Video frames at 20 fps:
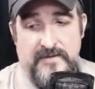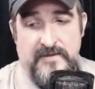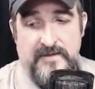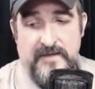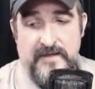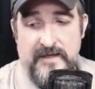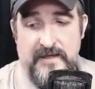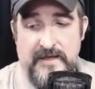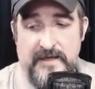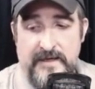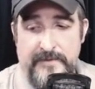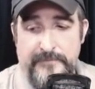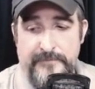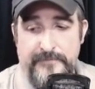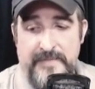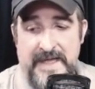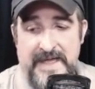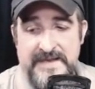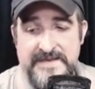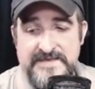a
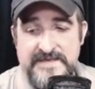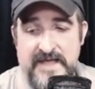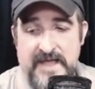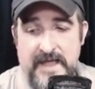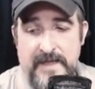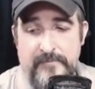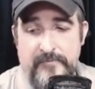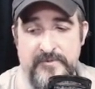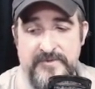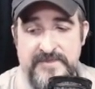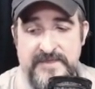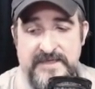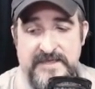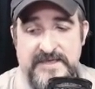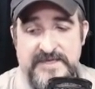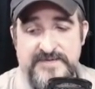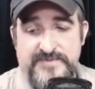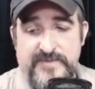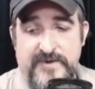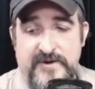bad time with the
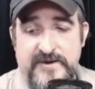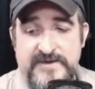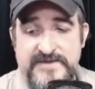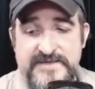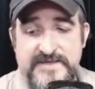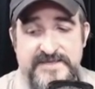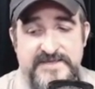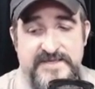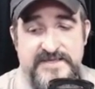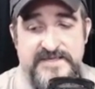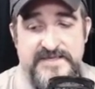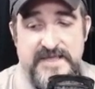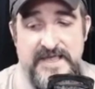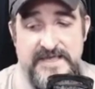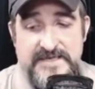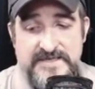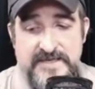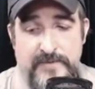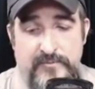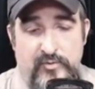experiences this
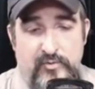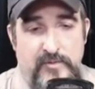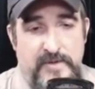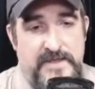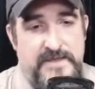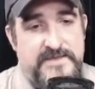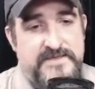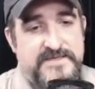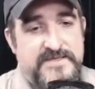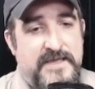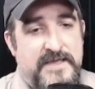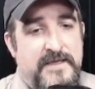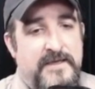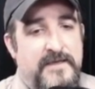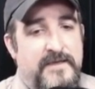last couple weeks.